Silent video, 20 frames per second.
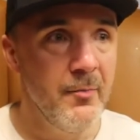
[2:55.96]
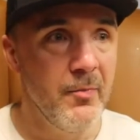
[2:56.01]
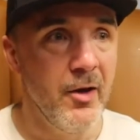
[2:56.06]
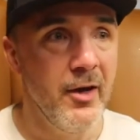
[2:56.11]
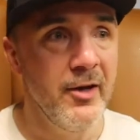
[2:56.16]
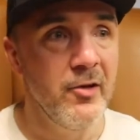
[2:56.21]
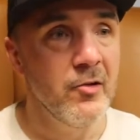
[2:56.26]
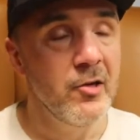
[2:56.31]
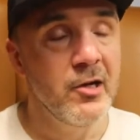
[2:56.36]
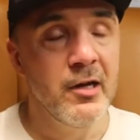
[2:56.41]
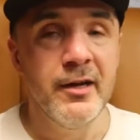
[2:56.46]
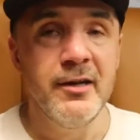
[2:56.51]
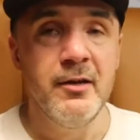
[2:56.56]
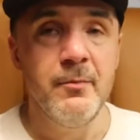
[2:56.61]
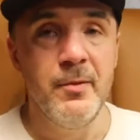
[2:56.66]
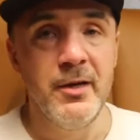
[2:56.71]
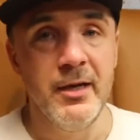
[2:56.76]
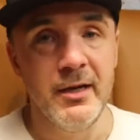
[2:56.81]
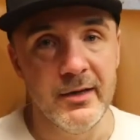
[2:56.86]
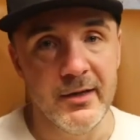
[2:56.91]
But I got kind
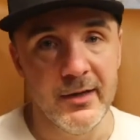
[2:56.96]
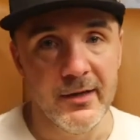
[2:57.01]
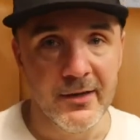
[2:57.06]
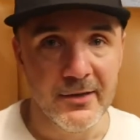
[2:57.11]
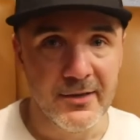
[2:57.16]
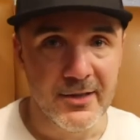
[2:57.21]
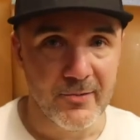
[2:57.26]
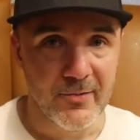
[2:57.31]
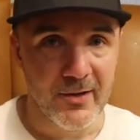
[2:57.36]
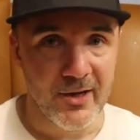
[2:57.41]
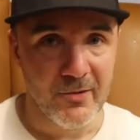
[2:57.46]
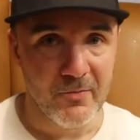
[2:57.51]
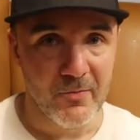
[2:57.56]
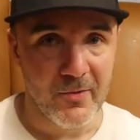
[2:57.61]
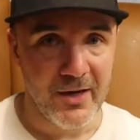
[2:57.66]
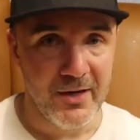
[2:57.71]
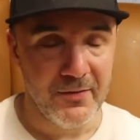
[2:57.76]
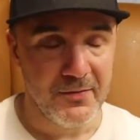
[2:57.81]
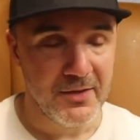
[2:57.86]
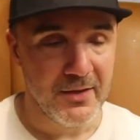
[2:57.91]
of big in an underground
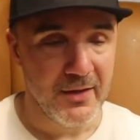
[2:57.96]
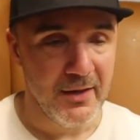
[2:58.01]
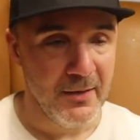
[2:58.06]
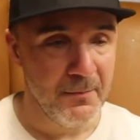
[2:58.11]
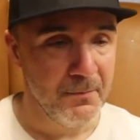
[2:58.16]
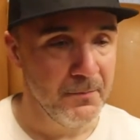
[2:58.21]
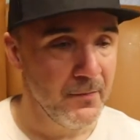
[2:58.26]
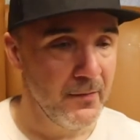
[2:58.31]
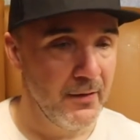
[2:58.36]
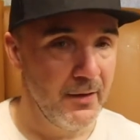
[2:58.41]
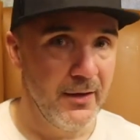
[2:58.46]
rave scene,